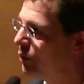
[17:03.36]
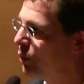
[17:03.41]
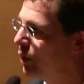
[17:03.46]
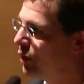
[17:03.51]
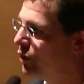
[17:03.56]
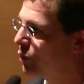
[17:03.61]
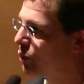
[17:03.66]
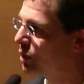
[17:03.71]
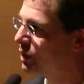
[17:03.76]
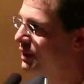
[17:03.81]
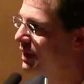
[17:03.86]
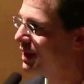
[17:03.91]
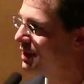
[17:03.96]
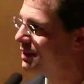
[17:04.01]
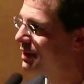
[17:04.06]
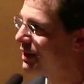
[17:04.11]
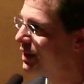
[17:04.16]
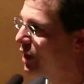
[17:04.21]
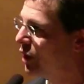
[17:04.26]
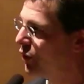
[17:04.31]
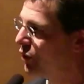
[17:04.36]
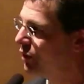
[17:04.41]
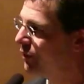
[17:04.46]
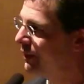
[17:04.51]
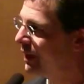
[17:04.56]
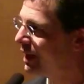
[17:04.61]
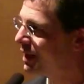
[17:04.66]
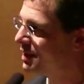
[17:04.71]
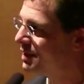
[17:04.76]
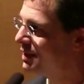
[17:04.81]
whether we're testing other
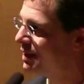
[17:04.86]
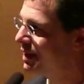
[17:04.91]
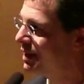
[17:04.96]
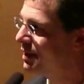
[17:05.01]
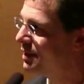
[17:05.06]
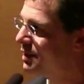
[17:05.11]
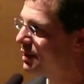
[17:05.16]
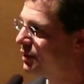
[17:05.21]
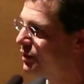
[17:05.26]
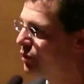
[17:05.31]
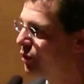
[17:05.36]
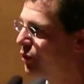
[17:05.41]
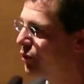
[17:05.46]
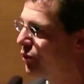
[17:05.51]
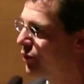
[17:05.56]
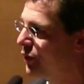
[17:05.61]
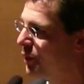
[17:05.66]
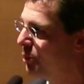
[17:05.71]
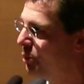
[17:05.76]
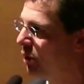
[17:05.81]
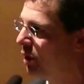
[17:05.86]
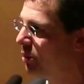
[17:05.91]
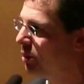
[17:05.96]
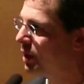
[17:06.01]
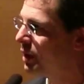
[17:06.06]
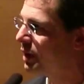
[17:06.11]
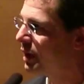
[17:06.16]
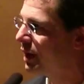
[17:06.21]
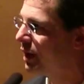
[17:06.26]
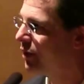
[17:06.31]
vaccines until they're in the
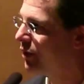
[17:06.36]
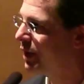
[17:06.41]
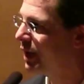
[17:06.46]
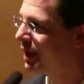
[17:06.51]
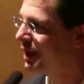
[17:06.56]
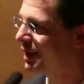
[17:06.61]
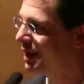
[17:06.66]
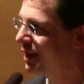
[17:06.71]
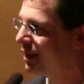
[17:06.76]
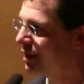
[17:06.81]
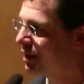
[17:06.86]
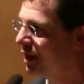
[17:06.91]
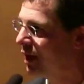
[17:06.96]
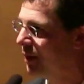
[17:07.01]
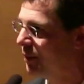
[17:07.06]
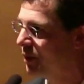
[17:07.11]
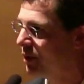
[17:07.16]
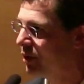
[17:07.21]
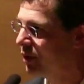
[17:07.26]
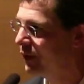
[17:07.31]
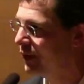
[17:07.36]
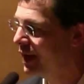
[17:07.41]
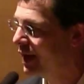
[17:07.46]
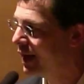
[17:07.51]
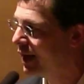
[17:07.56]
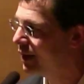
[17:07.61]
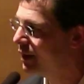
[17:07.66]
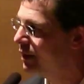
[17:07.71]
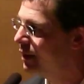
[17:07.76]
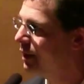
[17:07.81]
public area. I can't comment on
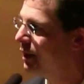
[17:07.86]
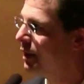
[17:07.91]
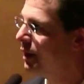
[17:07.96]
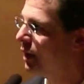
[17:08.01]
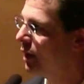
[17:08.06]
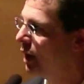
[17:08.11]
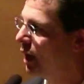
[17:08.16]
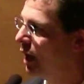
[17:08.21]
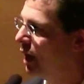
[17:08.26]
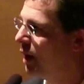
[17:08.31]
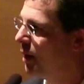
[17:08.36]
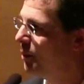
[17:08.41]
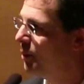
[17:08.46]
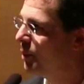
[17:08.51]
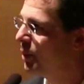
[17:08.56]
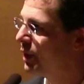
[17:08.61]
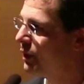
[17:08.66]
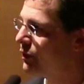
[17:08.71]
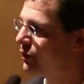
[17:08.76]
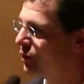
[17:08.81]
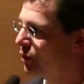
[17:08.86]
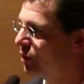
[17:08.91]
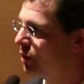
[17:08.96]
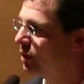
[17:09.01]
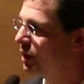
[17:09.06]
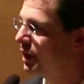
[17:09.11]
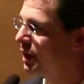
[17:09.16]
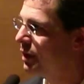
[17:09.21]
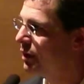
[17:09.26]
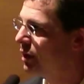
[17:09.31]
that. But
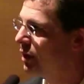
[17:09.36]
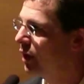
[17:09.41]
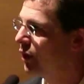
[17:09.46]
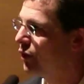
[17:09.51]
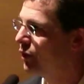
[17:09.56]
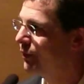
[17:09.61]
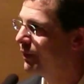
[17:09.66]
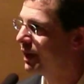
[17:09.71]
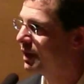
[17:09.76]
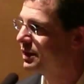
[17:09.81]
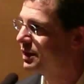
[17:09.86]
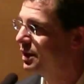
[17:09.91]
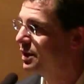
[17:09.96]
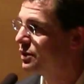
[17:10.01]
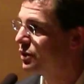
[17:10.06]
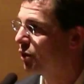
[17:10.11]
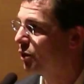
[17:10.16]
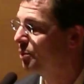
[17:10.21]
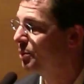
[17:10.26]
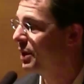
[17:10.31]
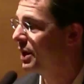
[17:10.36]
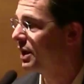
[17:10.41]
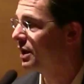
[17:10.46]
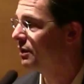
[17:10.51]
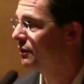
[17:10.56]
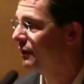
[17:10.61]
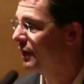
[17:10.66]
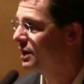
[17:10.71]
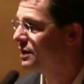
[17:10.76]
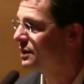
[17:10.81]
certainly other vaccines are being
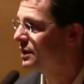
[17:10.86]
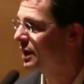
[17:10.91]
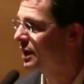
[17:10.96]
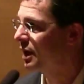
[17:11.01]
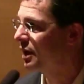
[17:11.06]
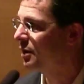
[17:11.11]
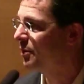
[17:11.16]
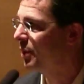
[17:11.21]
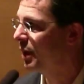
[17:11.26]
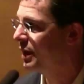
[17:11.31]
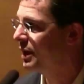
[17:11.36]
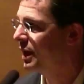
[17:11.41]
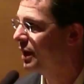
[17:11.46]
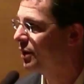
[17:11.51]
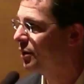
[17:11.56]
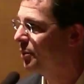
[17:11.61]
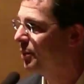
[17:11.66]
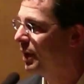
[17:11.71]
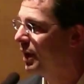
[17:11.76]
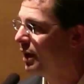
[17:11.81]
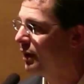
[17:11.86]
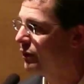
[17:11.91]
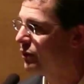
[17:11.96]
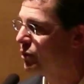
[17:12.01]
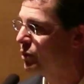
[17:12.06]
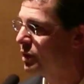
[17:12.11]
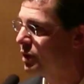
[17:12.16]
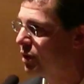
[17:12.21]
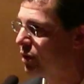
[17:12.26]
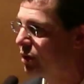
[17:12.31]
investigated by Nanopass
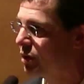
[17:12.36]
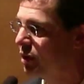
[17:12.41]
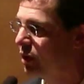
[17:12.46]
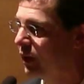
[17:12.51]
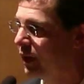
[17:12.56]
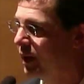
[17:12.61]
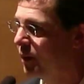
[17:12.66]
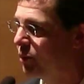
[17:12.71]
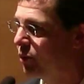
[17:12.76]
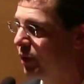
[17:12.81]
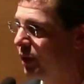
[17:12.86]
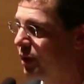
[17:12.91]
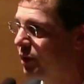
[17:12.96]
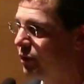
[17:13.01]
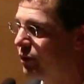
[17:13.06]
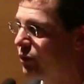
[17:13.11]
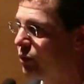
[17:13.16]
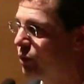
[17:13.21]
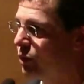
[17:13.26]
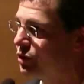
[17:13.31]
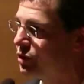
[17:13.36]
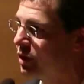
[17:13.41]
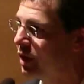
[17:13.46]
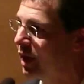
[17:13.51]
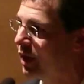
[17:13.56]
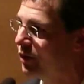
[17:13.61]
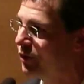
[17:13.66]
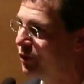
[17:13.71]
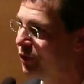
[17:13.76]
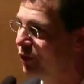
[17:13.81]
with their collaborators, which
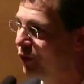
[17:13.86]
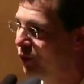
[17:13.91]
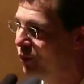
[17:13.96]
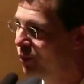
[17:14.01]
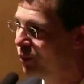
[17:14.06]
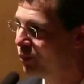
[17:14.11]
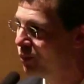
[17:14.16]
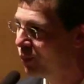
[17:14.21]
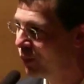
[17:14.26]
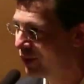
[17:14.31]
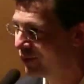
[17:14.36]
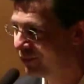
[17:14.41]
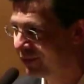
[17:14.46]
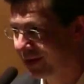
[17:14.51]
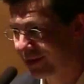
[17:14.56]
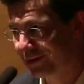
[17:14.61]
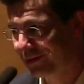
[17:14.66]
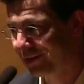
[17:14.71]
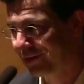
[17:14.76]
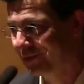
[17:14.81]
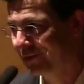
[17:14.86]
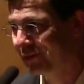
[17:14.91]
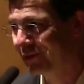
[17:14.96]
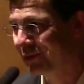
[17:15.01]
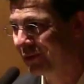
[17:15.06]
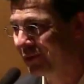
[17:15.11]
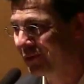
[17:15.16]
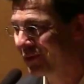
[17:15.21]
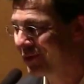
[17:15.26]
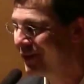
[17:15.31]
I don't know what vaccines they're
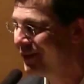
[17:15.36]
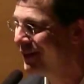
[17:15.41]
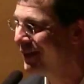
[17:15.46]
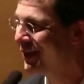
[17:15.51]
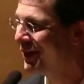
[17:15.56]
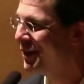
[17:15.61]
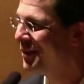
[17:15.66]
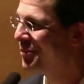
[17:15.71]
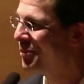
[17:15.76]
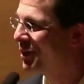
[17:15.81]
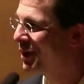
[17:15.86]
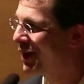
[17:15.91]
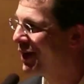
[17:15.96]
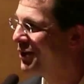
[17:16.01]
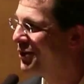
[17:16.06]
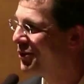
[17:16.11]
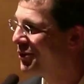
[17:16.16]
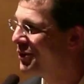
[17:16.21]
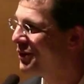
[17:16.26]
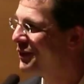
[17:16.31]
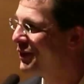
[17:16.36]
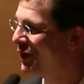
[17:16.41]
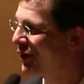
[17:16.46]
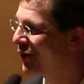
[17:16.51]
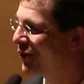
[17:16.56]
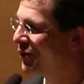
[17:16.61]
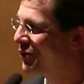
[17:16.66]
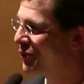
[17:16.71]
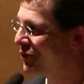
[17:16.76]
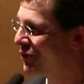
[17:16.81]
using, but I know that they are
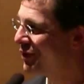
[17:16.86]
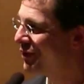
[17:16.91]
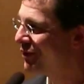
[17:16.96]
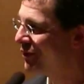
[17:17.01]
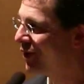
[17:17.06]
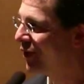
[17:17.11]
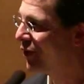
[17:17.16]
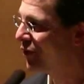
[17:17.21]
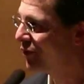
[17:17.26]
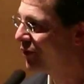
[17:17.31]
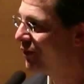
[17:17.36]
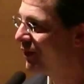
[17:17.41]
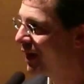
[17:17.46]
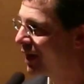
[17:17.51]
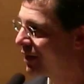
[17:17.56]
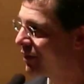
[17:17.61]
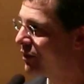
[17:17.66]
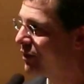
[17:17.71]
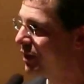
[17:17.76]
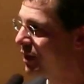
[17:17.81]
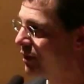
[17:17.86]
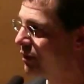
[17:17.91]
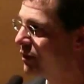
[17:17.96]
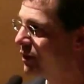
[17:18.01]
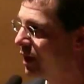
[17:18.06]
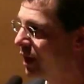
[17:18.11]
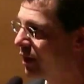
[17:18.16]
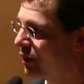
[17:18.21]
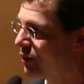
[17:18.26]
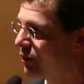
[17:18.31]
using other vaccines,
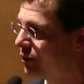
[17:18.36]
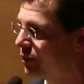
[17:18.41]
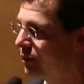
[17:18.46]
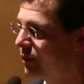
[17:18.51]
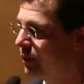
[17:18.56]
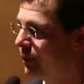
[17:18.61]
yes.